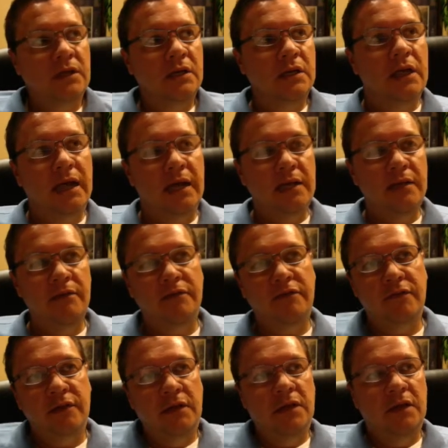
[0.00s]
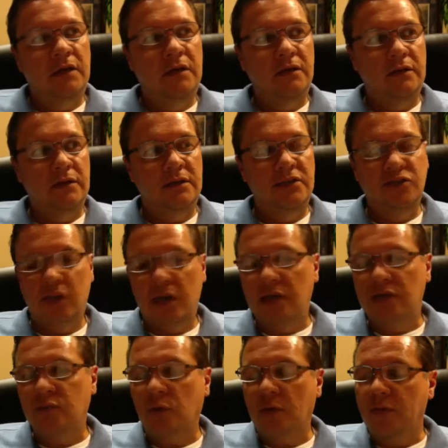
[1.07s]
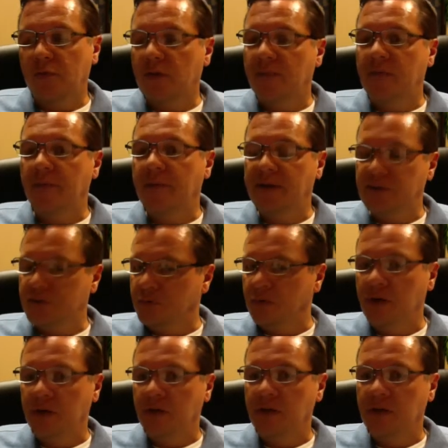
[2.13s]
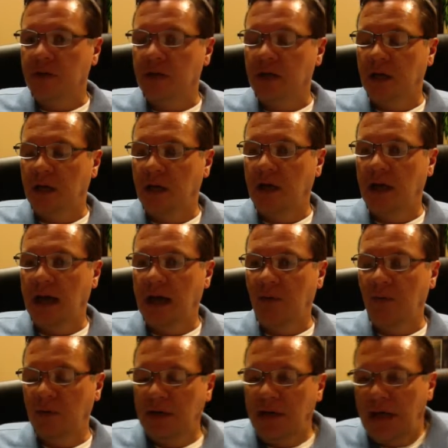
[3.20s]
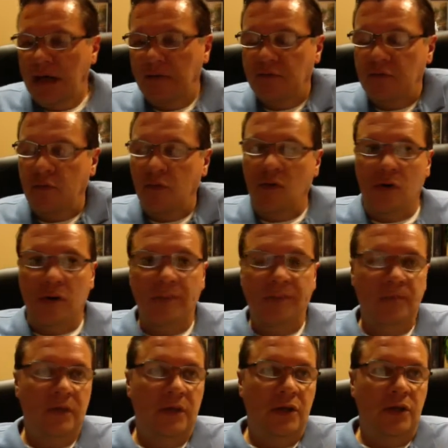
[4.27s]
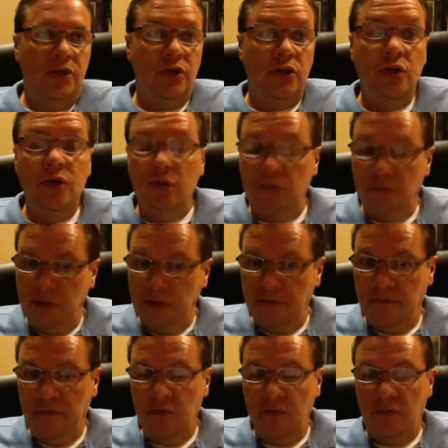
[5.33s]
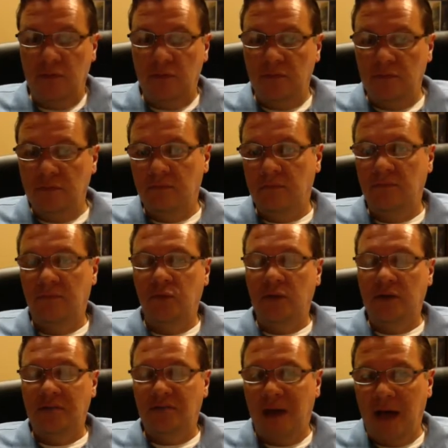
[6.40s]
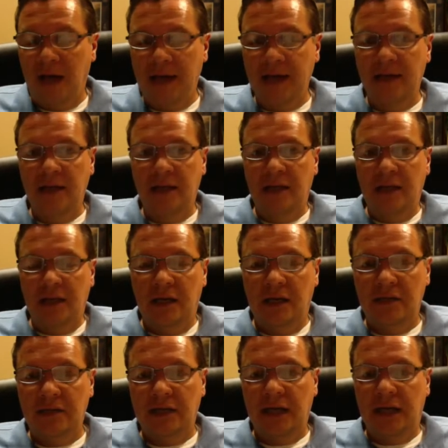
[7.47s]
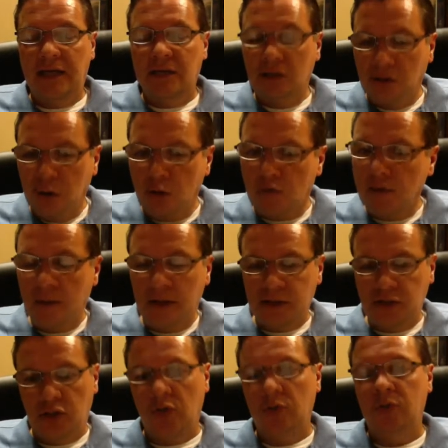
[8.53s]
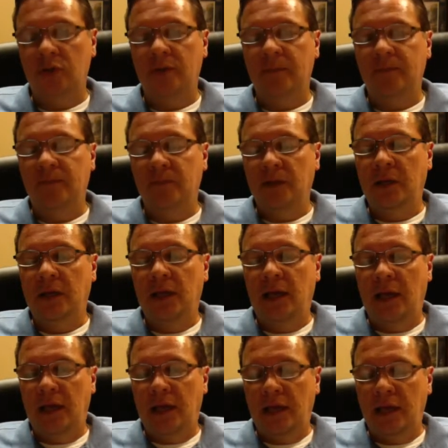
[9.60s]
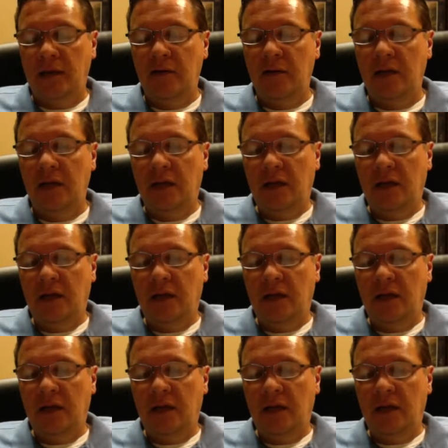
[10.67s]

kind of discuss where the rubber meets the road. Uh, I would like for you, if you wouldn't mind, uh, to kind of look over my shoulder. And